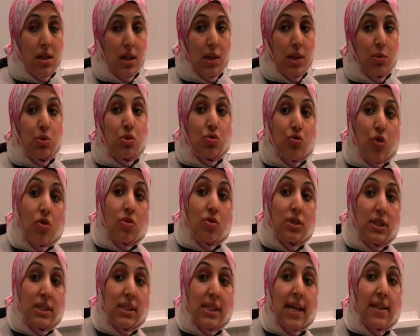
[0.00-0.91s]
it was wrong
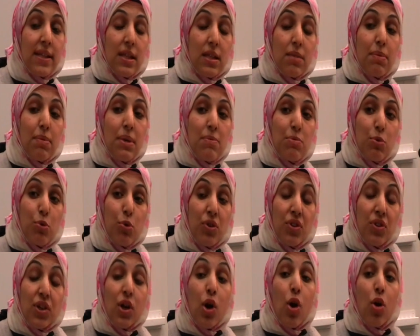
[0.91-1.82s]
to say that the people
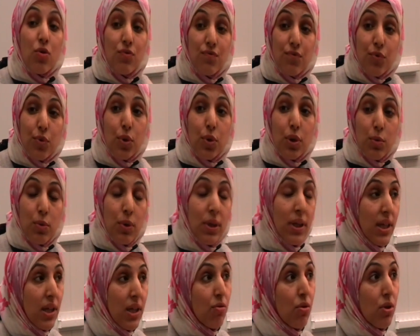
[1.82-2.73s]
on the convoy were
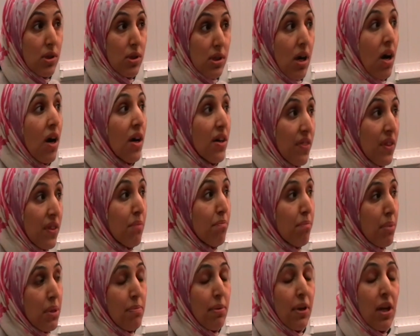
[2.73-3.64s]
heroes. I
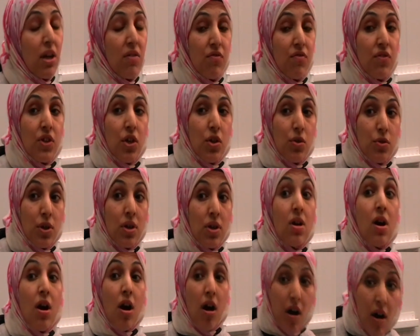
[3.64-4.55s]
think people like Fiona
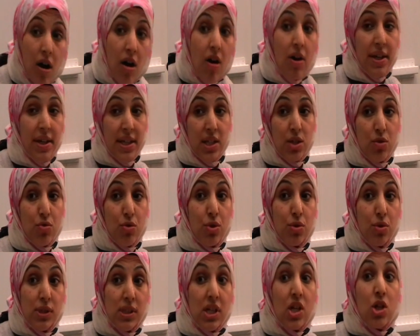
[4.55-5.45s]
are
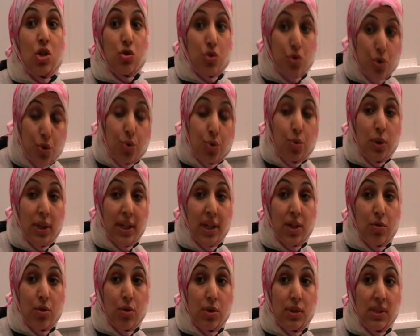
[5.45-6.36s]
heroes, true
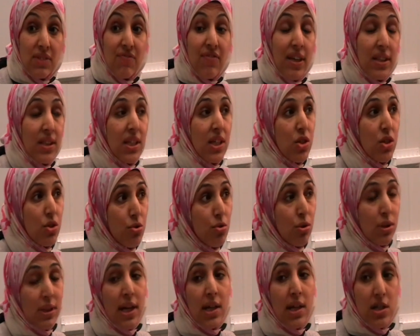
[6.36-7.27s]
heroes. The fact that you
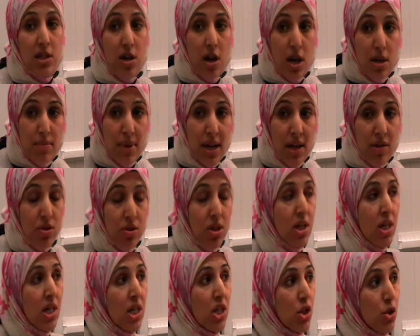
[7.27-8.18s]
took that time out,
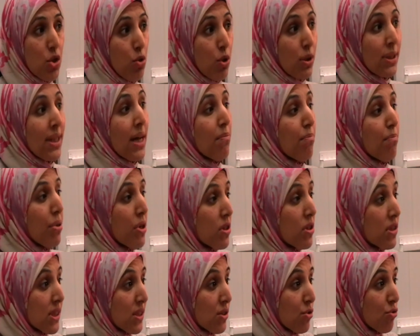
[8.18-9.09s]
took that
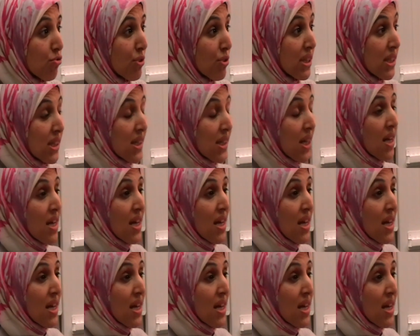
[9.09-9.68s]
personal risk,